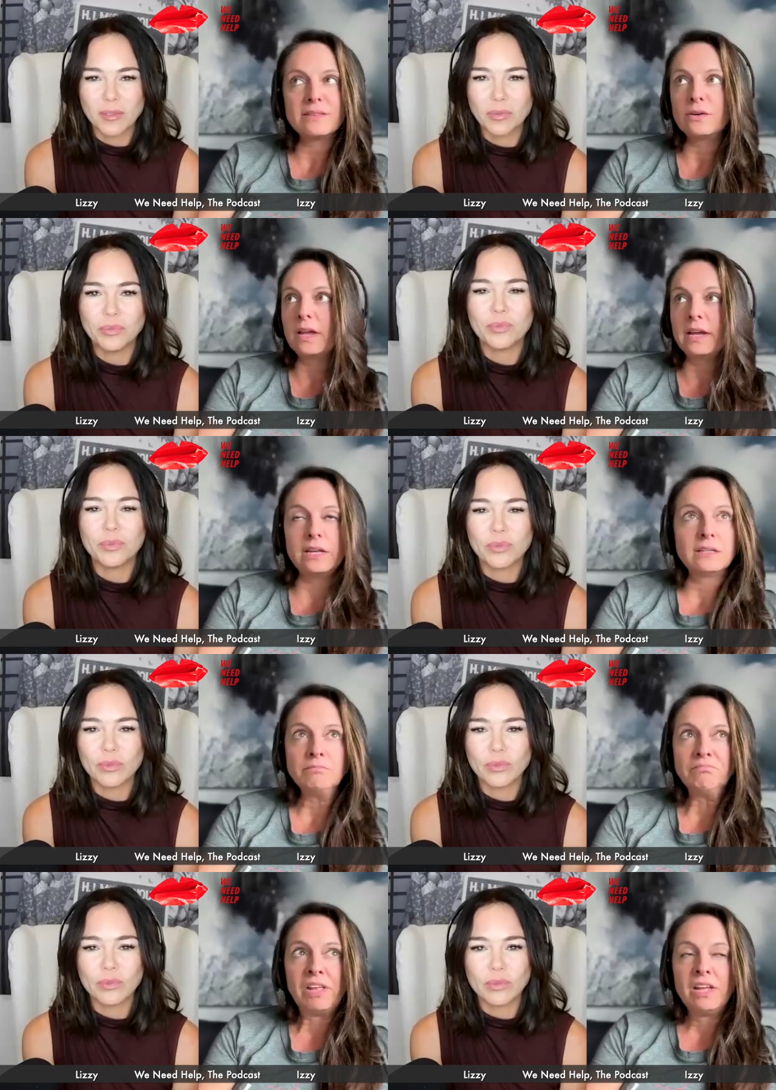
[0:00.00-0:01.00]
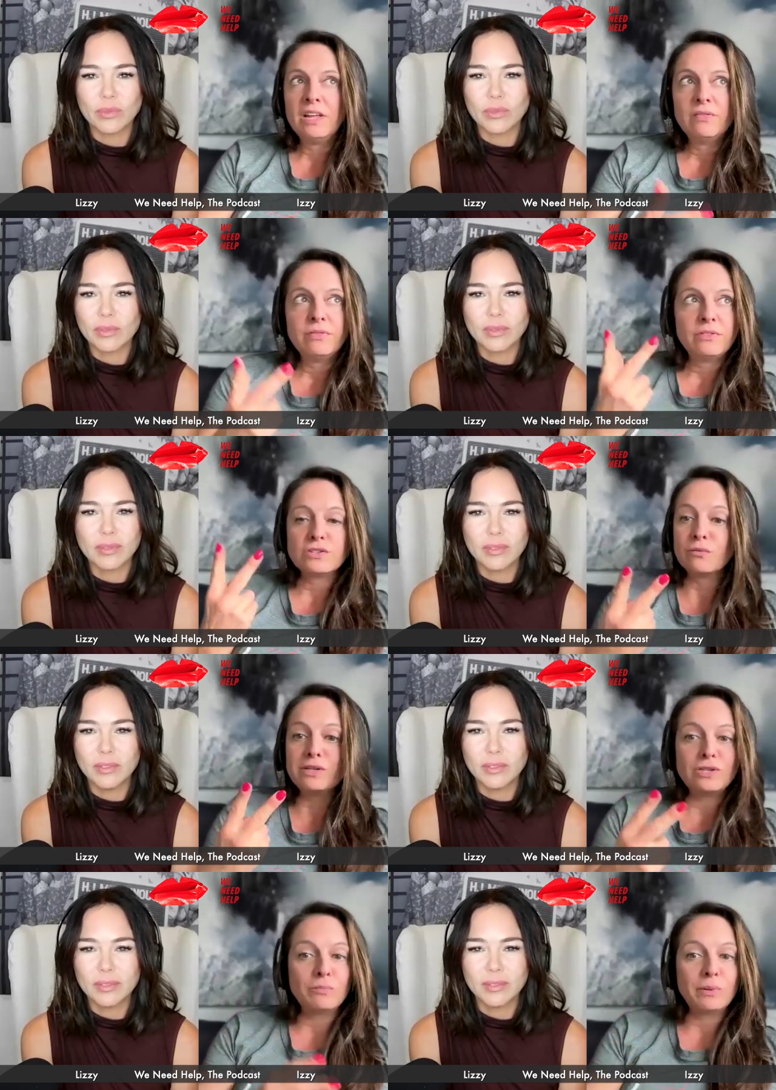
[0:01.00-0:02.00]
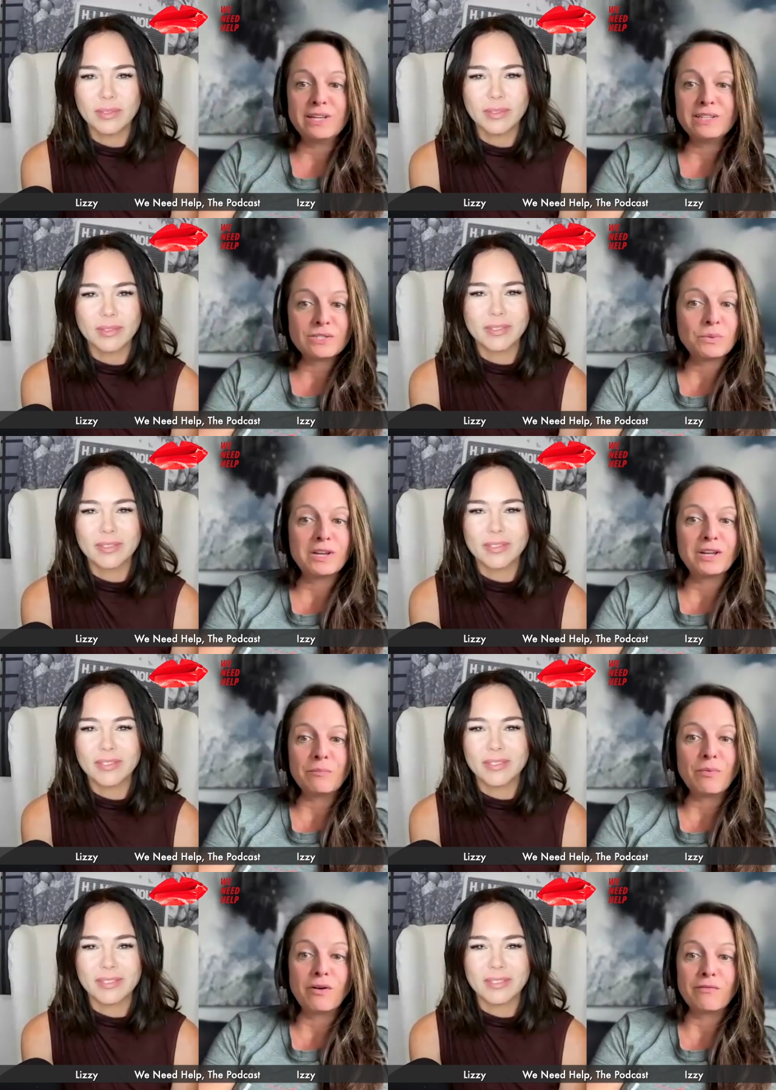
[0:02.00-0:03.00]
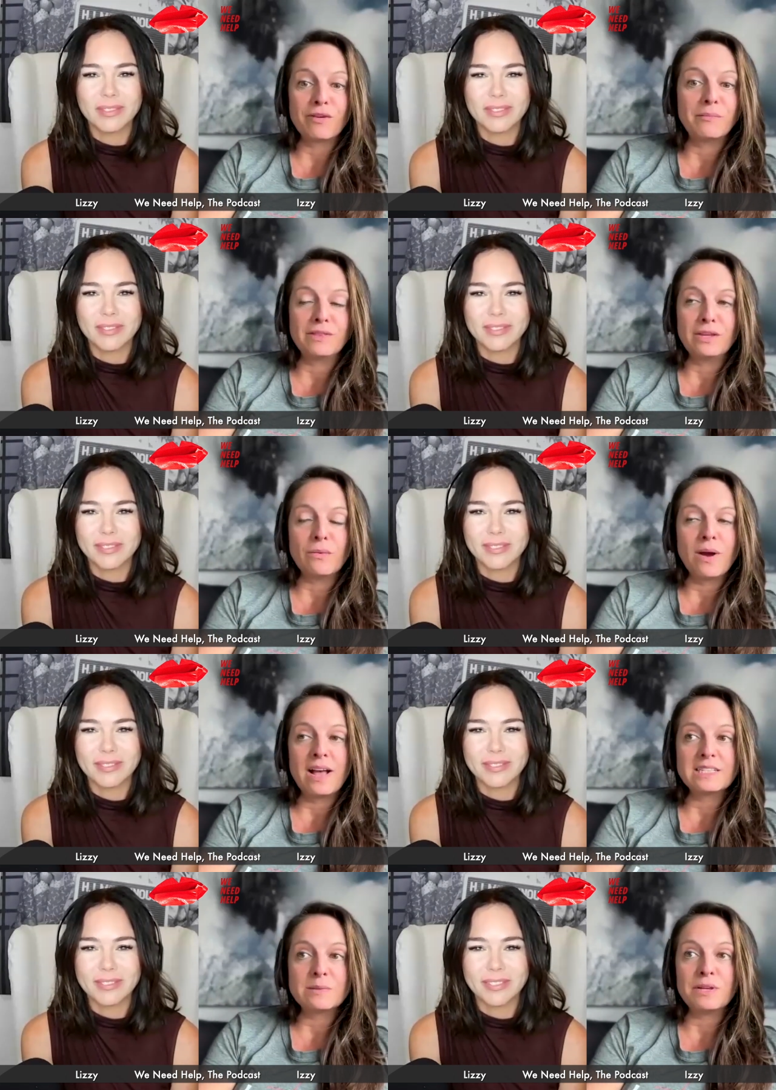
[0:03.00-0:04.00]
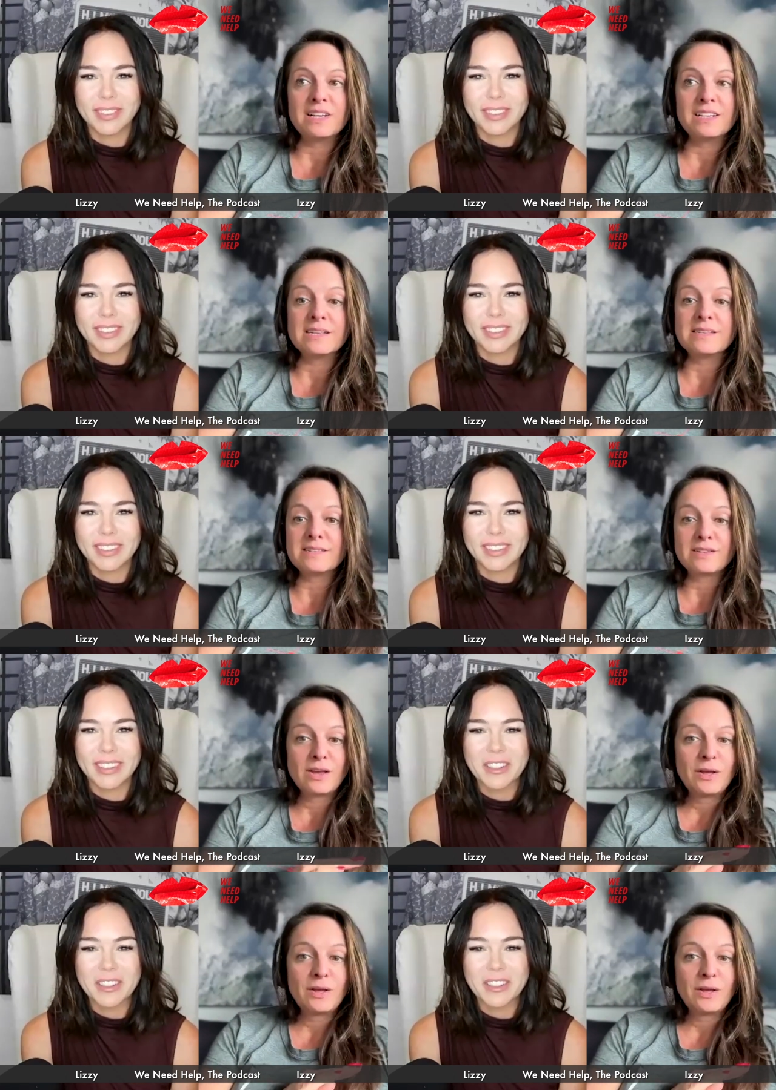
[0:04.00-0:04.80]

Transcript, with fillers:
Speaker 1: and they're like, there's only two places we can import from in the U.S. because